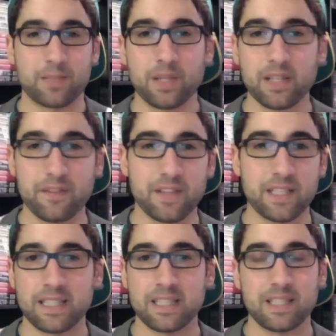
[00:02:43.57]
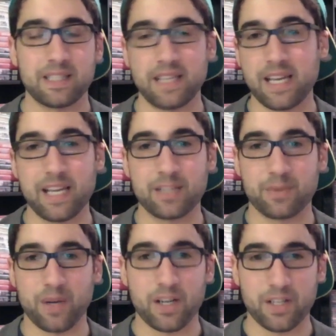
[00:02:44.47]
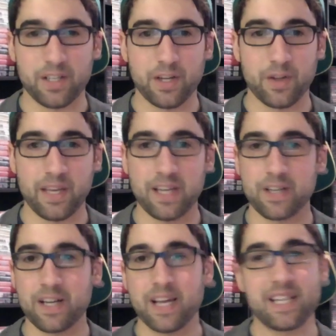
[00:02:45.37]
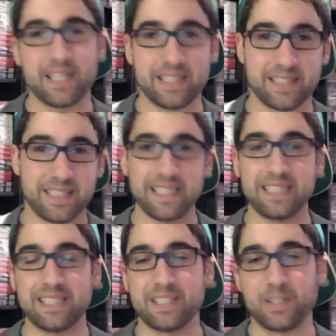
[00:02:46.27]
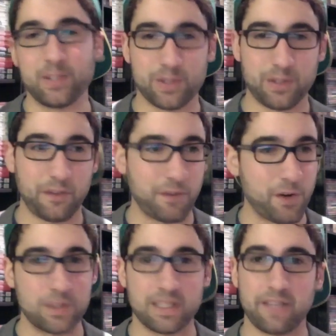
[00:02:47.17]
We live in a day and age where, the internet is easy to use on your phones,